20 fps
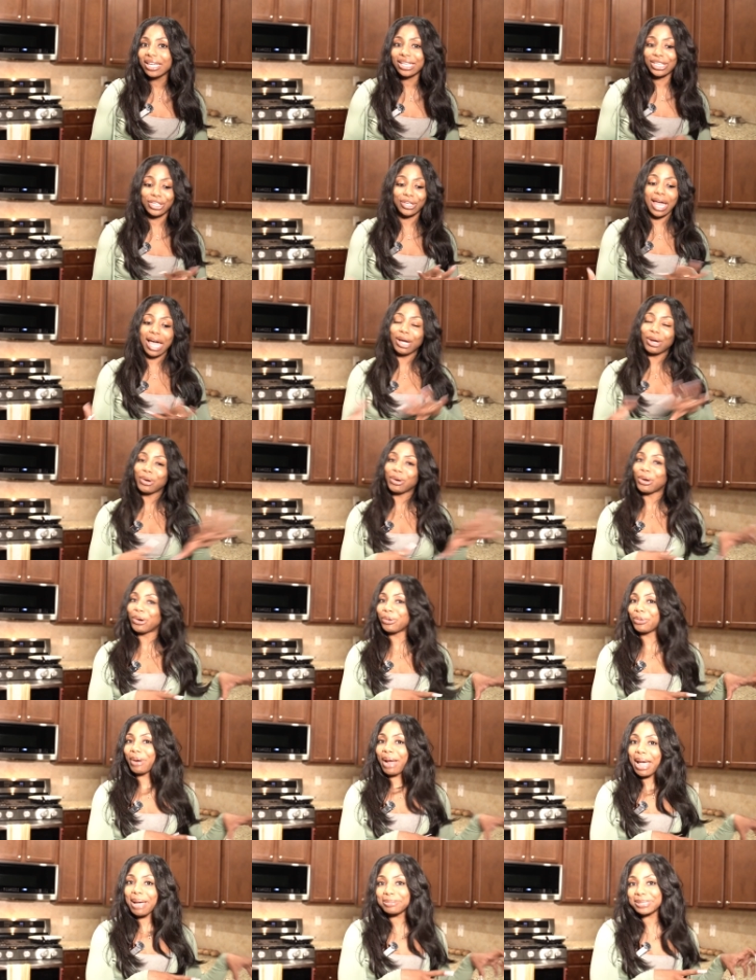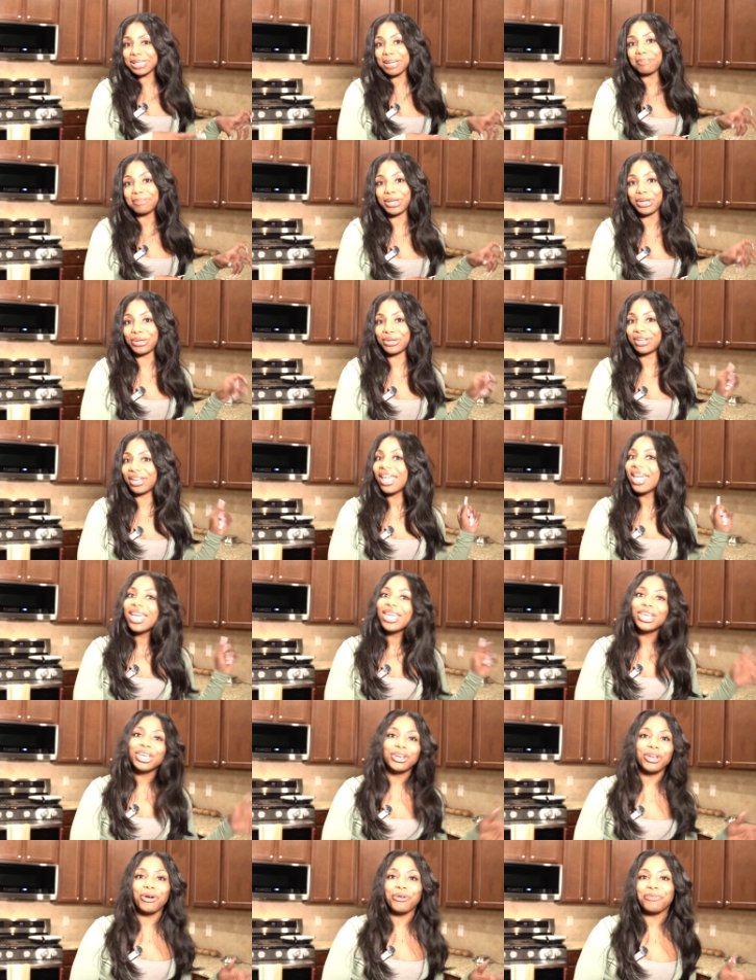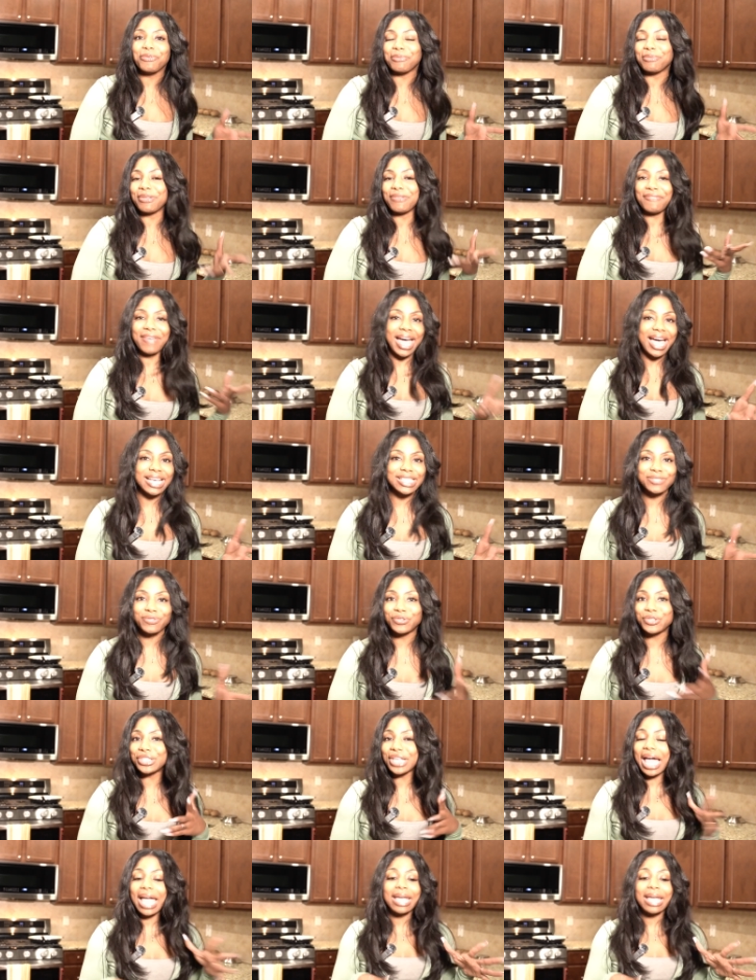You're not gonna go grab something, from the fast food.